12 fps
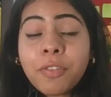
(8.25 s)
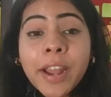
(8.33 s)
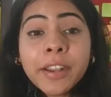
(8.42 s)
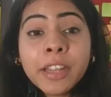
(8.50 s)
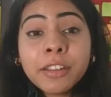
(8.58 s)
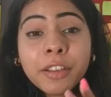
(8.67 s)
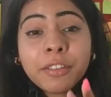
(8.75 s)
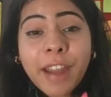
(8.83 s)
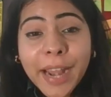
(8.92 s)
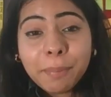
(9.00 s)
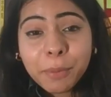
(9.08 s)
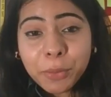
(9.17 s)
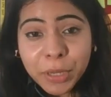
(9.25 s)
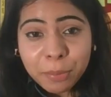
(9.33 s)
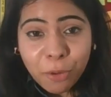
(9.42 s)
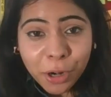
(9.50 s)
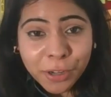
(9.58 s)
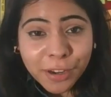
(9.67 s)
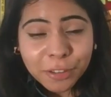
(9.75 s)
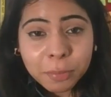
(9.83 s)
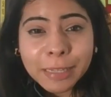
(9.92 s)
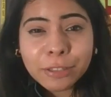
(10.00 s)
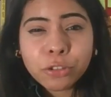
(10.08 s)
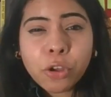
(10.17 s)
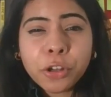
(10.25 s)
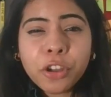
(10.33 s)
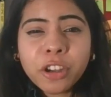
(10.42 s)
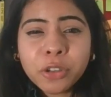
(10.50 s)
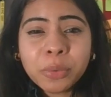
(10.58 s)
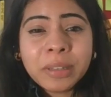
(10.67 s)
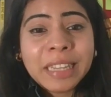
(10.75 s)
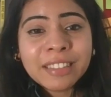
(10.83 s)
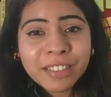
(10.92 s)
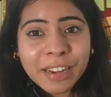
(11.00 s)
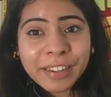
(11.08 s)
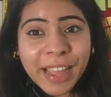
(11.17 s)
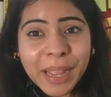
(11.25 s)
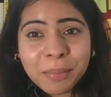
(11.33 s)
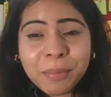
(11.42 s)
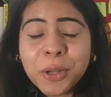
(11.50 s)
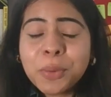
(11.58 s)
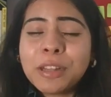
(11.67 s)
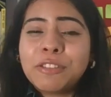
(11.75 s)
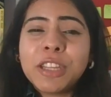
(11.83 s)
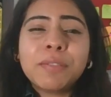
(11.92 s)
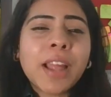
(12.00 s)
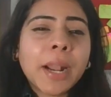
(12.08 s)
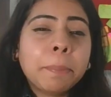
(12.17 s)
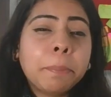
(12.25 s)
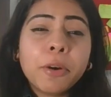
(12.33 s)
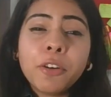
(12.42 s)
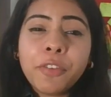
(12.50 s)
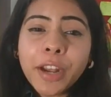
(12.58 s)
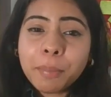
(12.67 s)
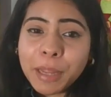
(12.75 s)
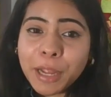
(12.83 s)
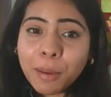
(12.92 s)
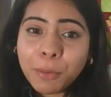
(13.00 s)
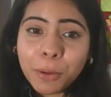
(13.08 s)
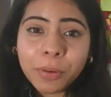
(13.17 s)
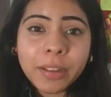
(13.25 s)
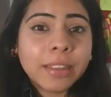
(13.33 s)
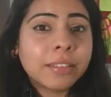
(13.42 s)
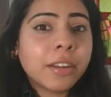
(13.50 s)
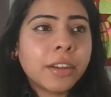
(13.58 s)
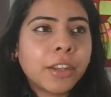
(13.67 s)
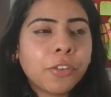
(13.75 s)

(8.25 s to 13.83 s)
Finding the right beauty products based on your unique skin type to achieve that perfect makeup look is a